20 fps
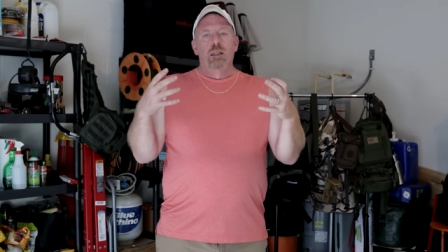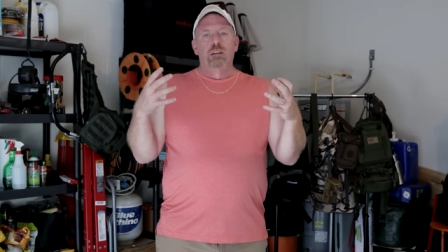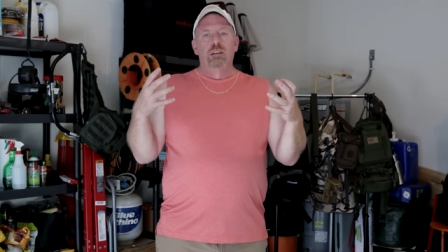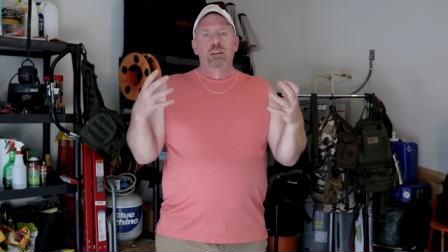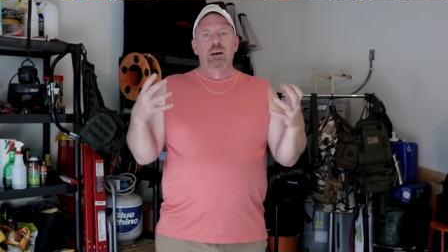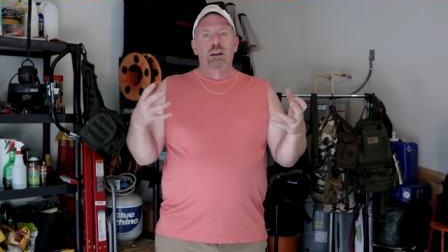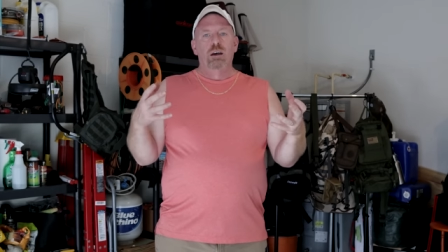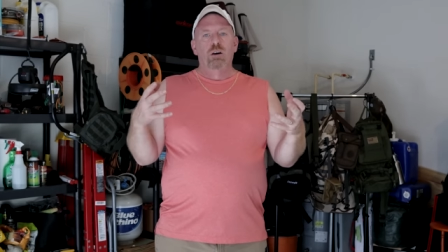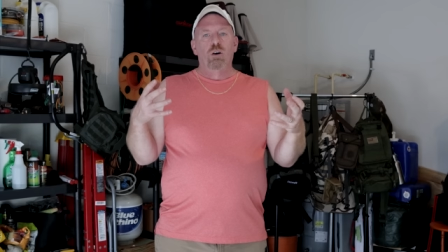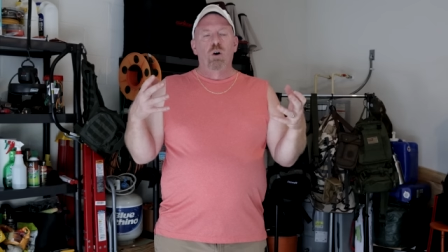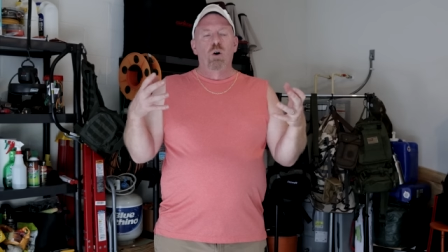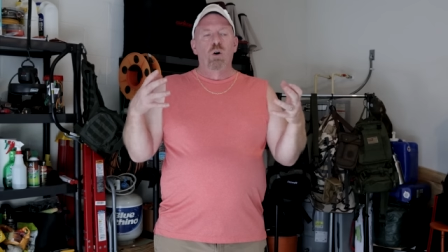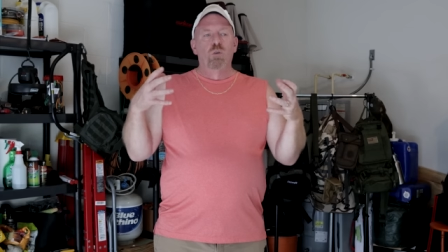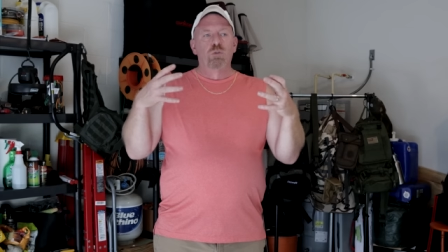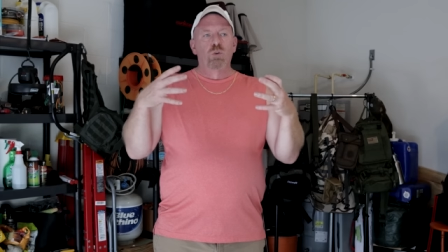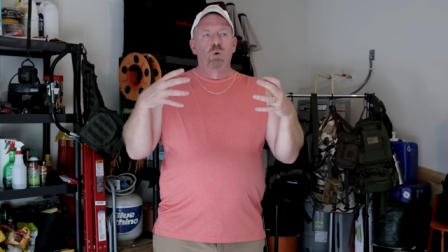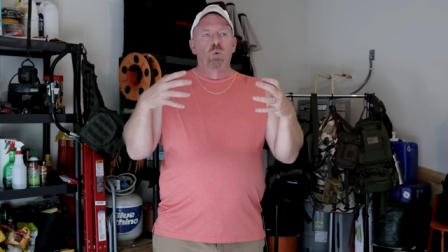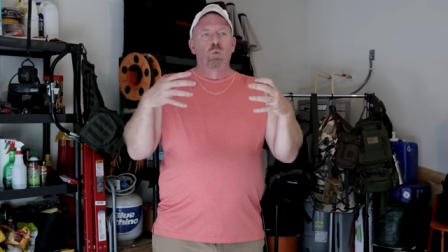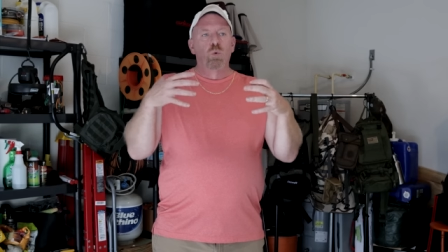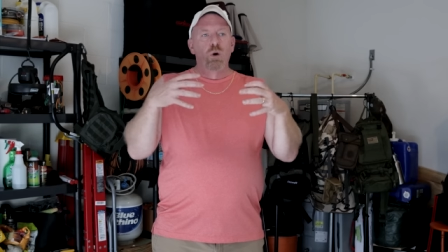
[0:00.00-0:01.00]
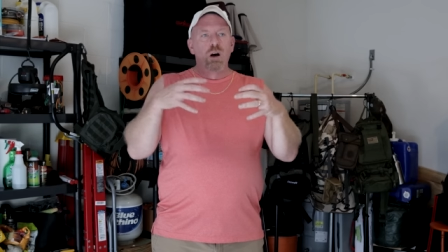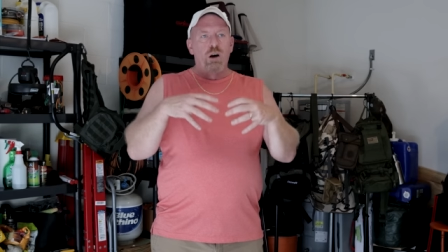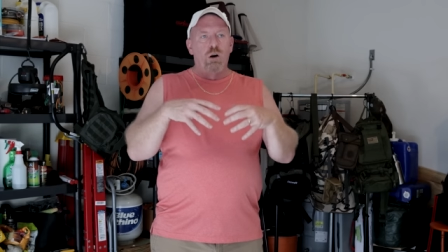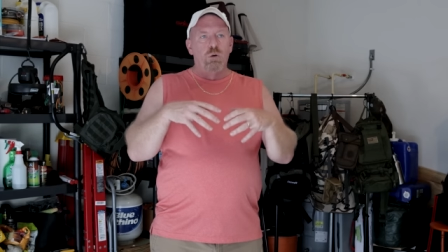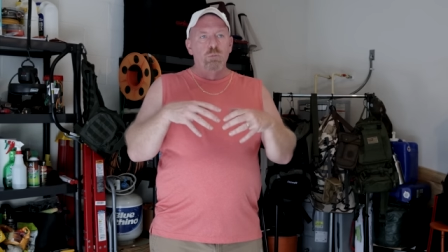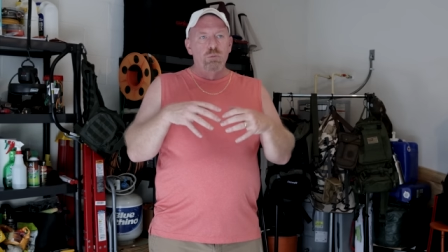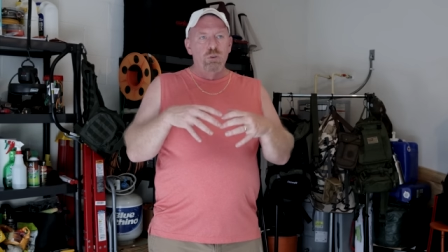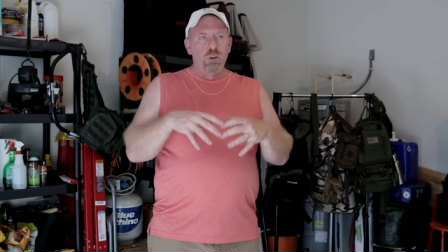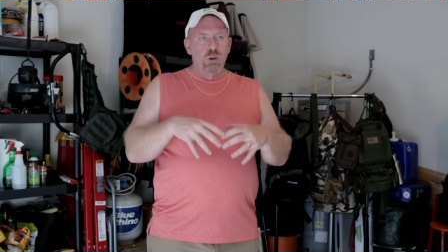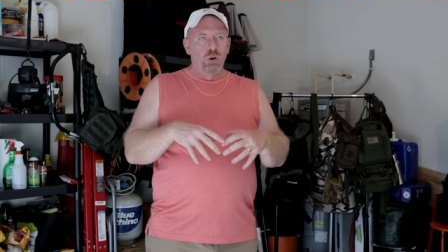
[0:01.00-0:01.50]
let it
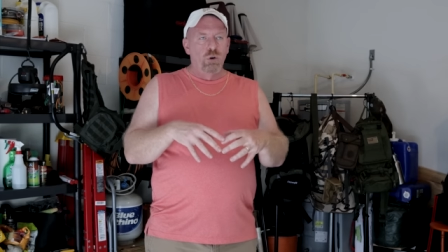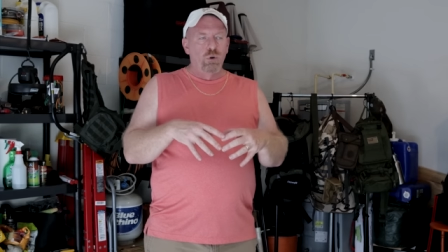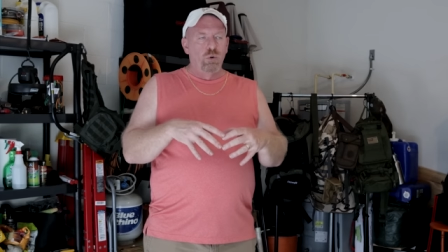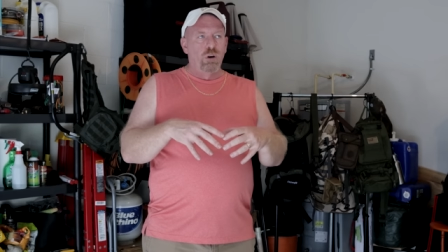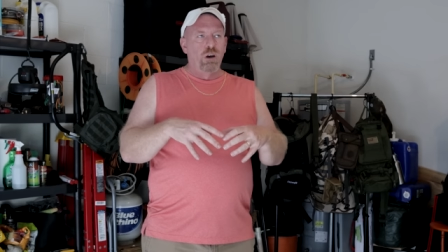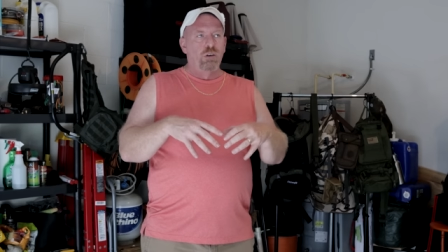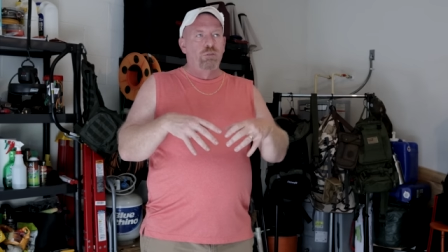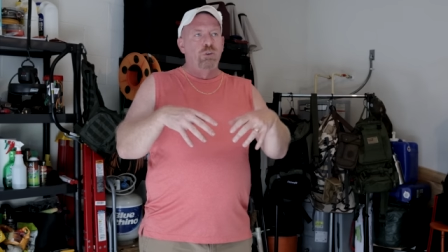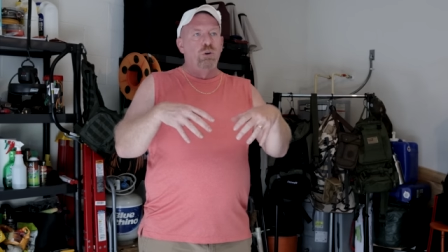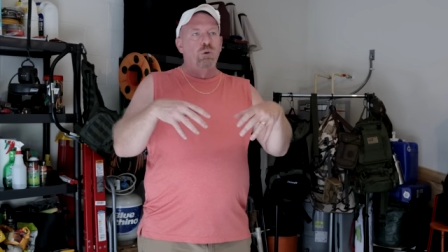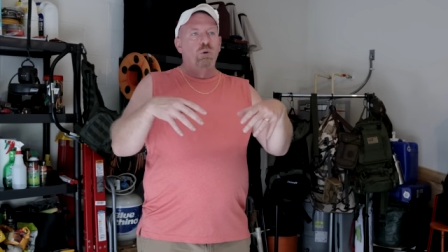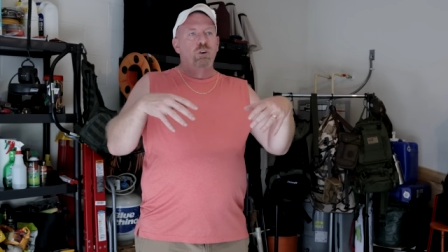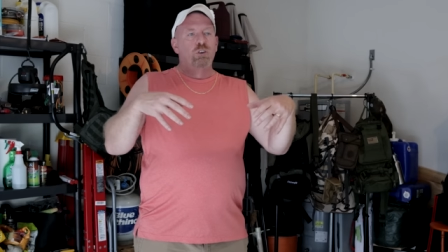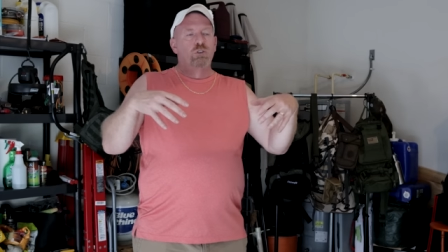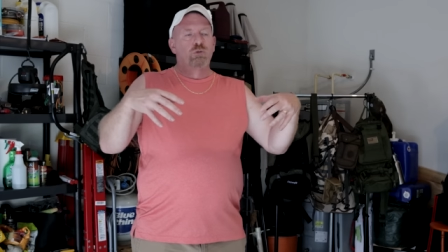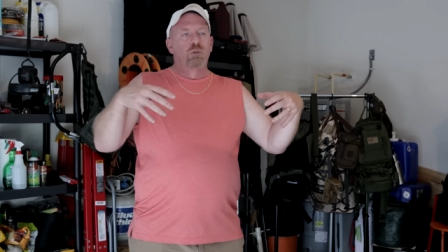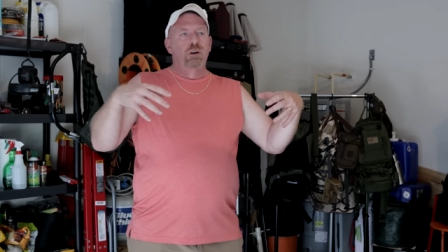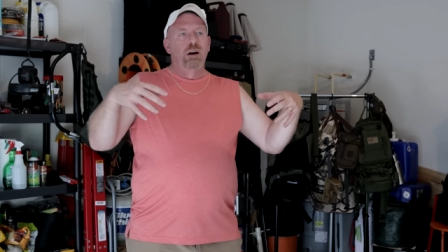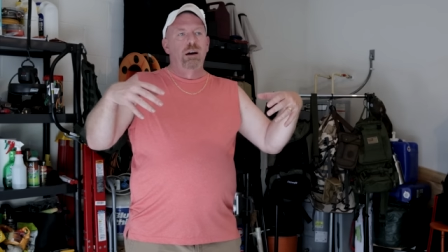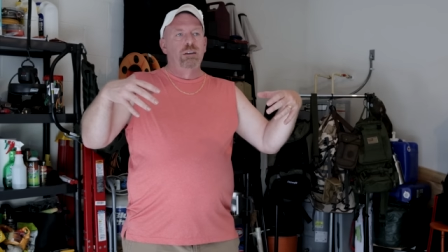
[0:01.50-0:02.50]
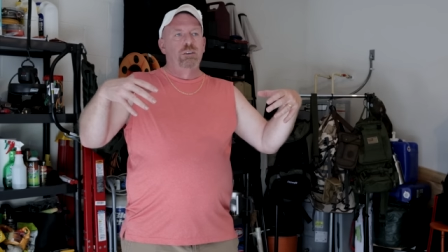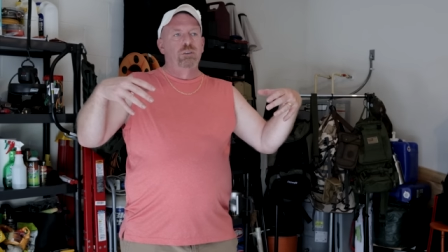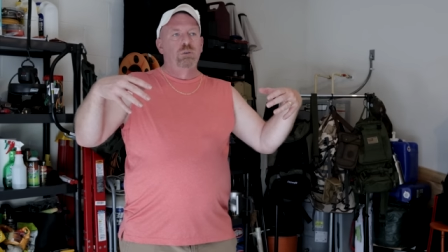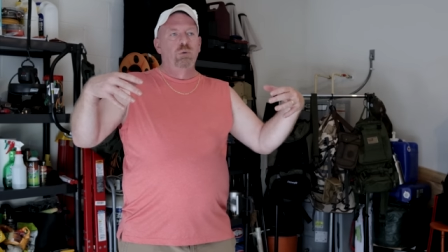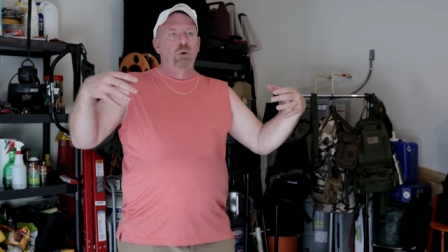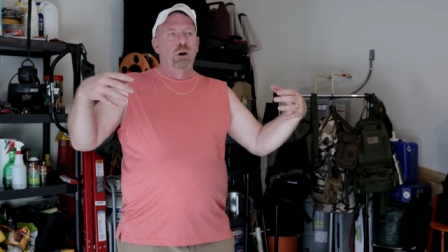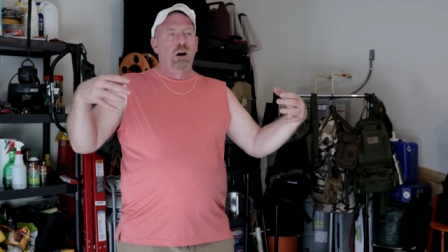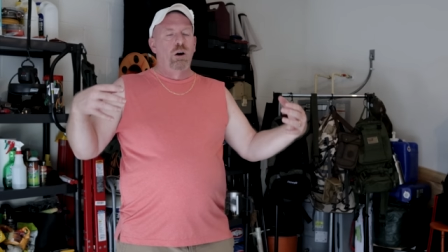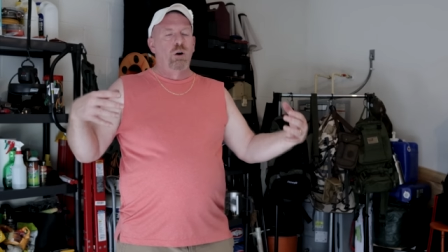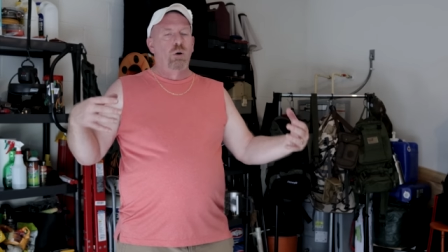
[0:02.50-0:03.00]
overwhelm you if you are trying
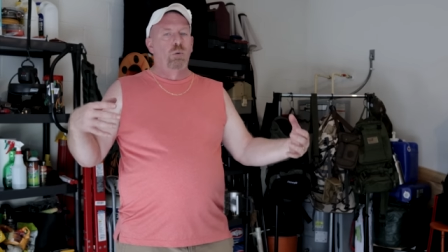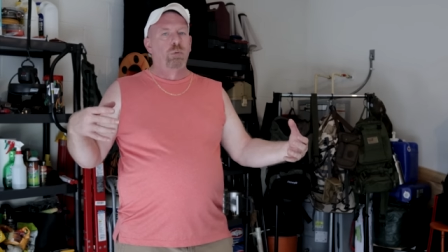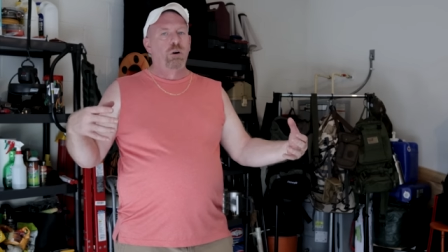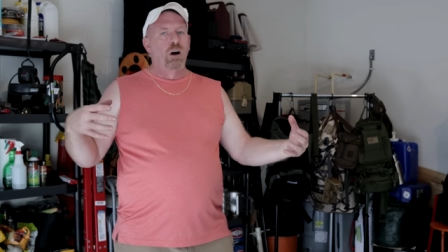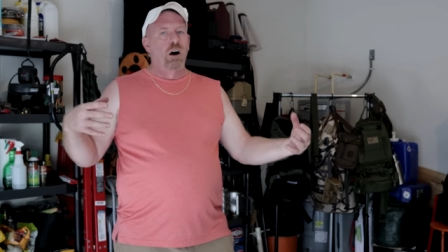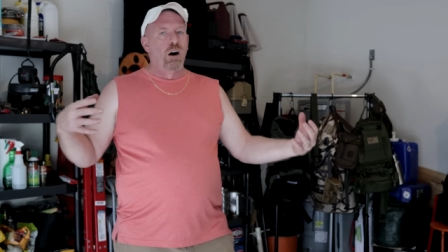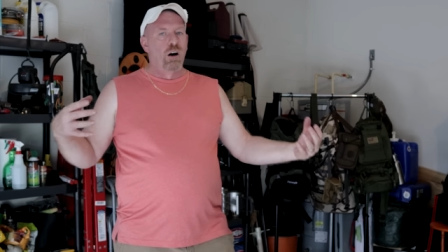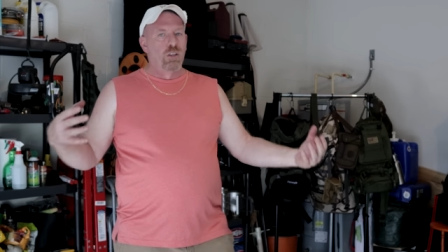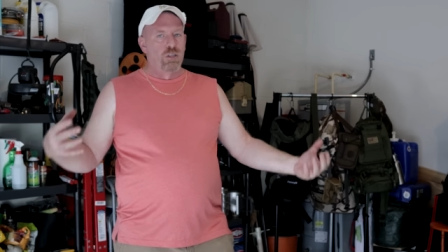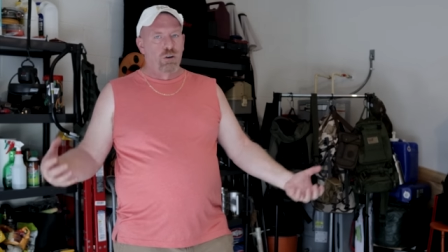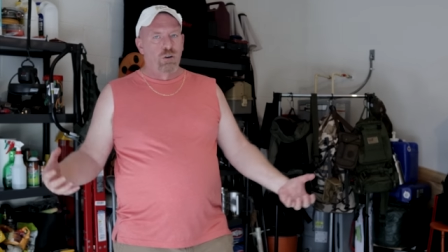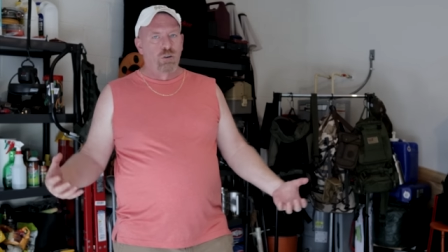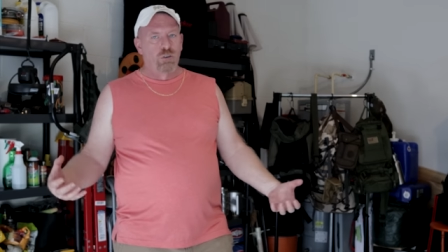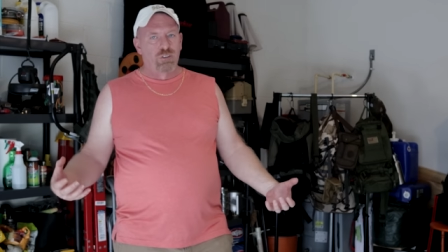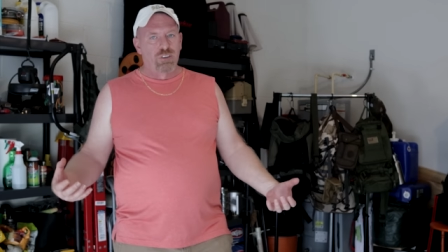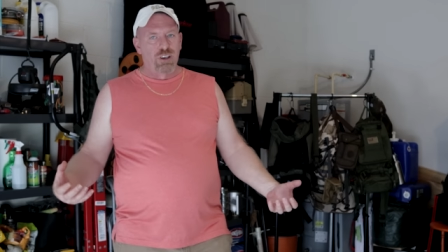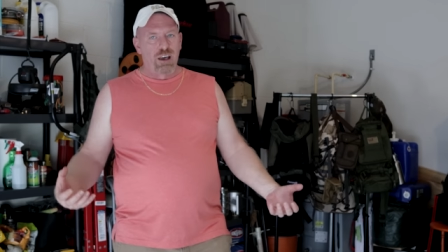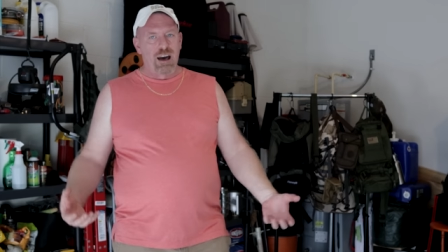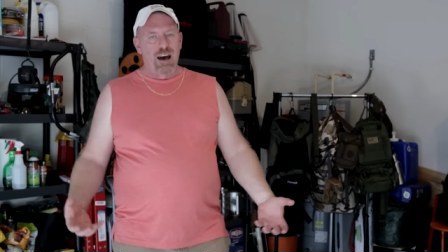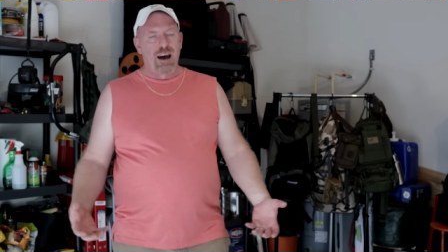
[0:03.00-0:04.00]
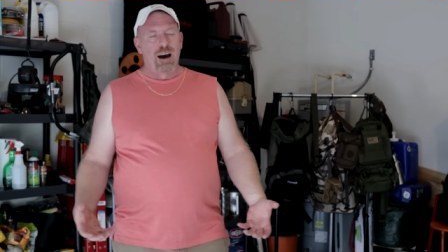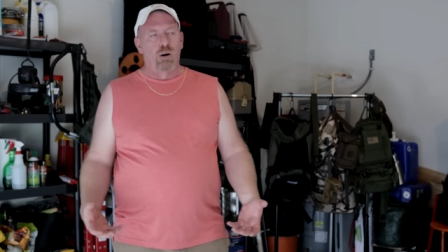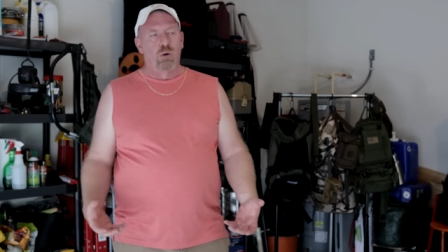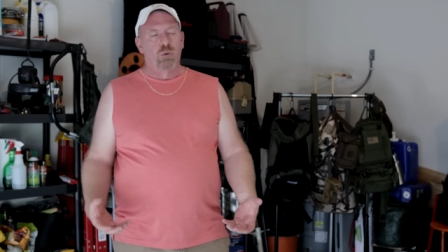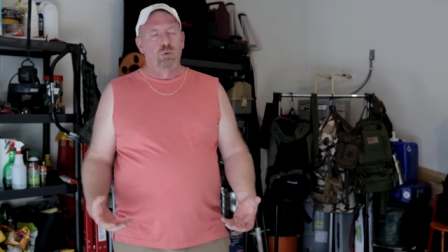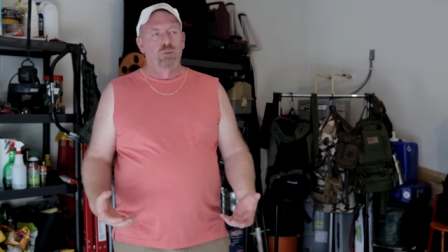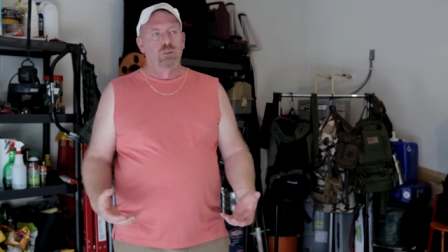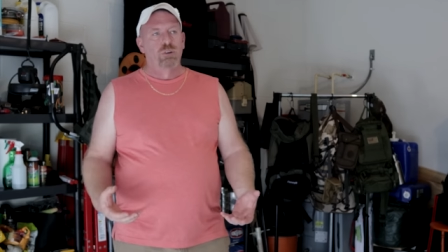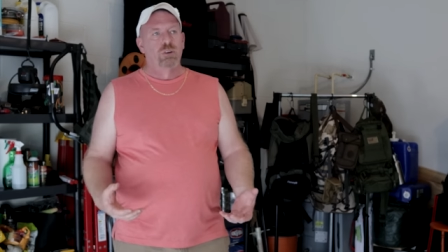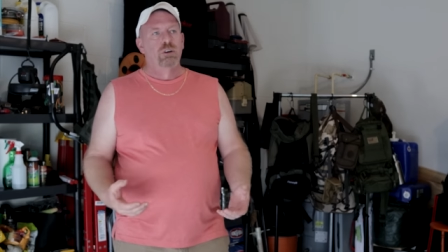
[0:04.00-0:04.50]
to help others
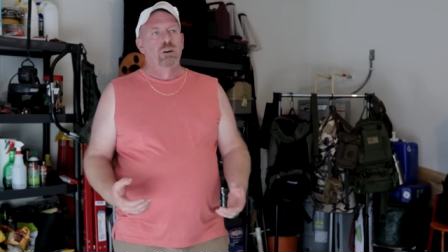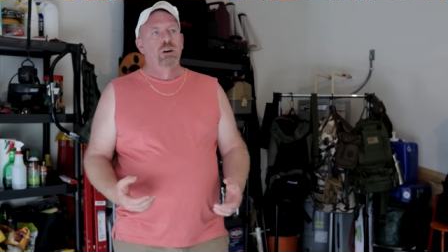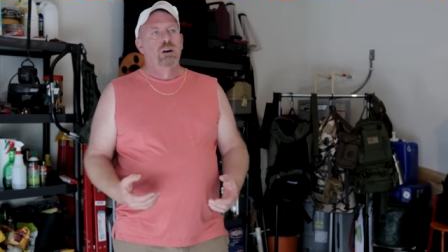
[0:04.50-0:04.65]
out.